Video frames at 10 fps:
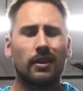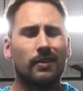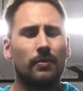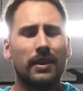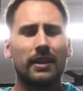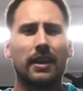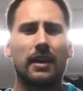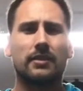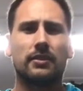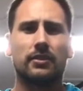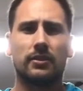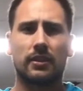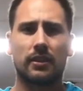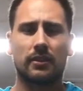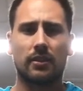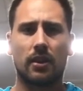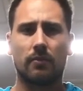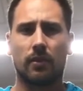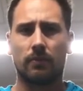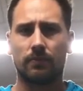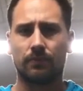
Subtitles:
in many cases, you're a ticking time bomb.